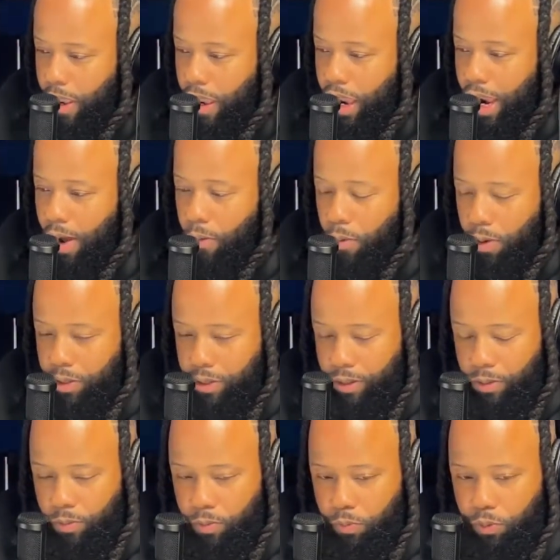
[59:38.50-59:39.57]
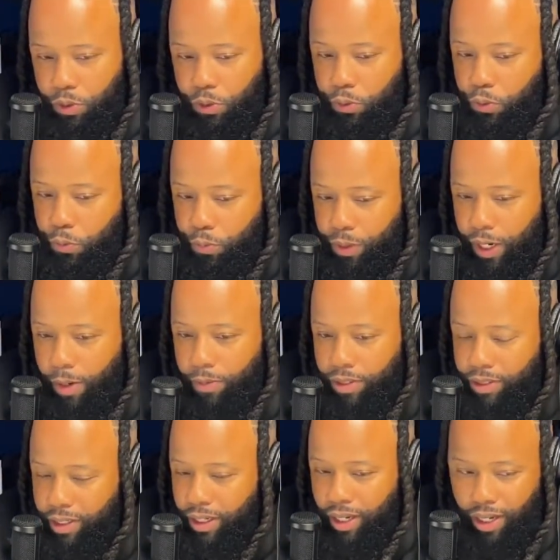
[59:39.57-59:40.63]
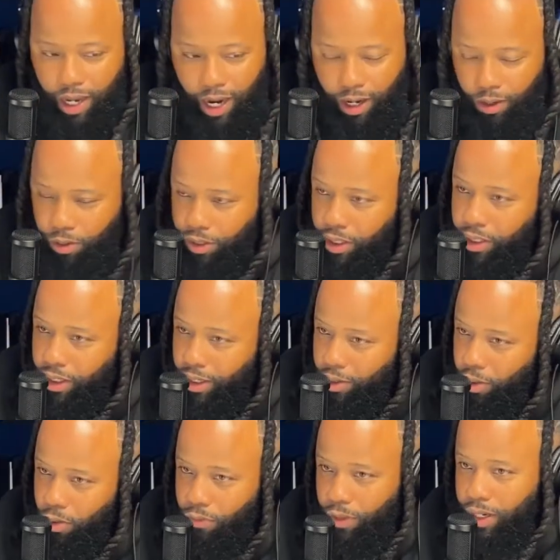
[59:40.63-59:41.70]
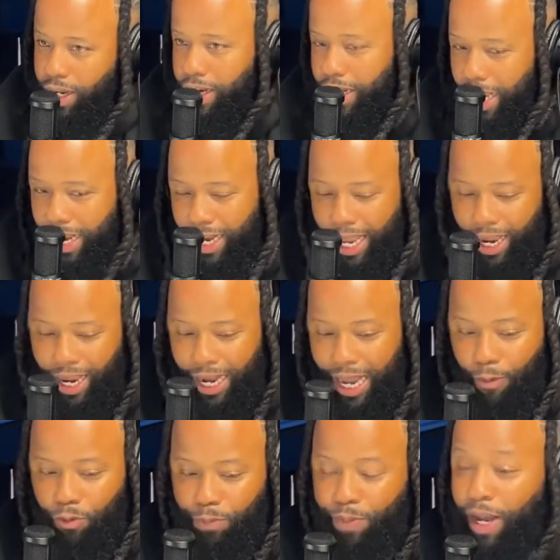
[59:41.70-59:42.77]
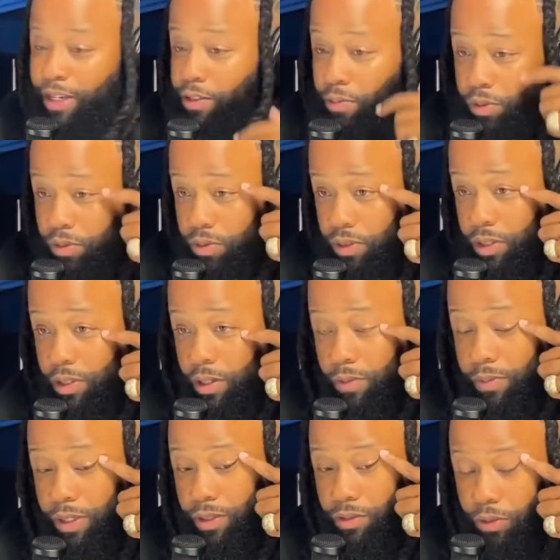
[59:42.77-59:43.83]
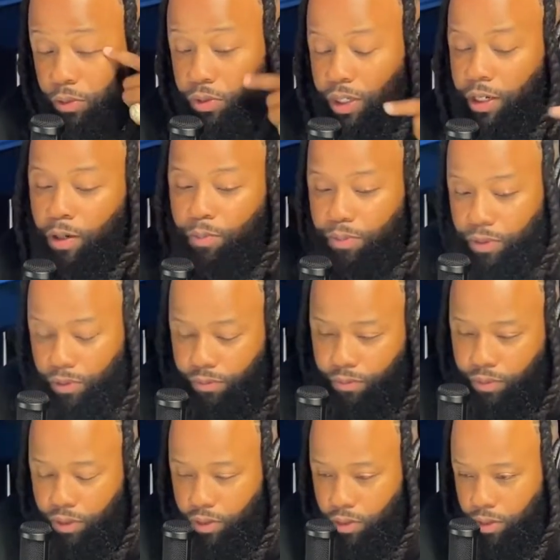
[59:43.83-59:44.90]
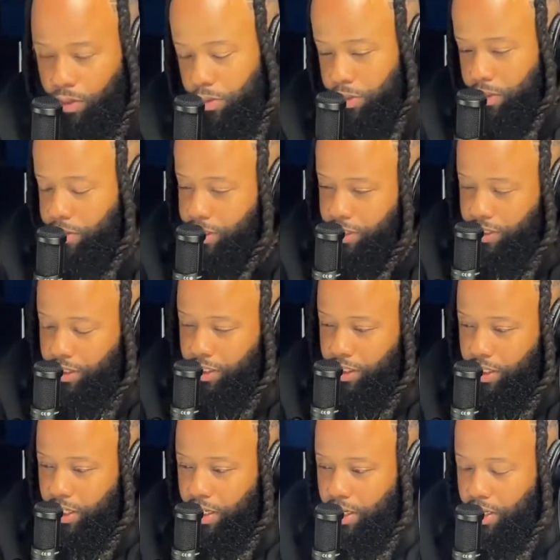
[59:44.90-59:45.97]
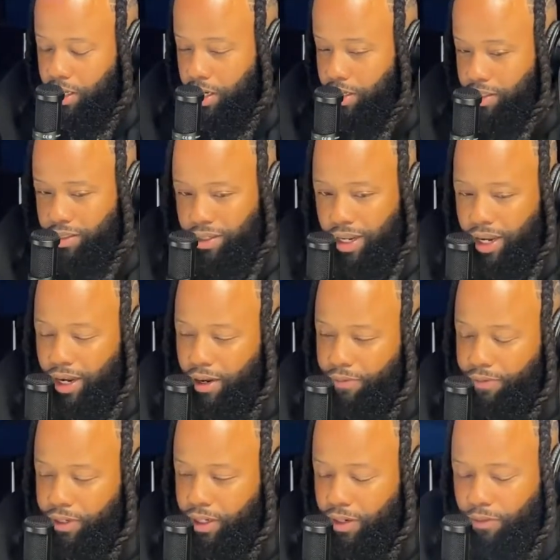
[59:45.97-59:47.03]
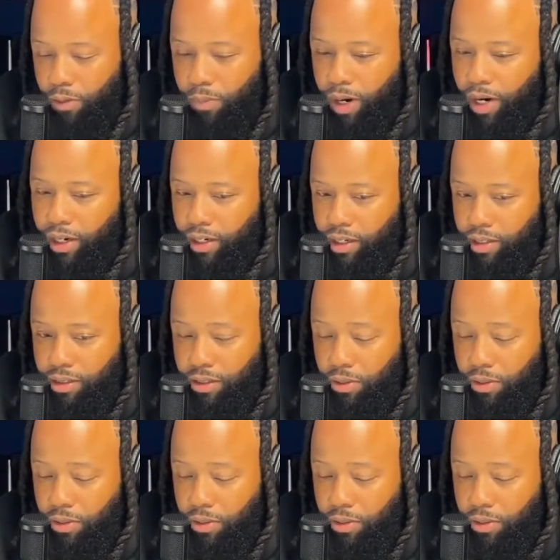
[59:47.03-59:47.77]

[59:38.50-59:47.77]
I want them to be able to say, hey, I can go to Inlet Grove, and that was possible. You know what I mean? Through the help of Coach Chris and the staff and everybody else.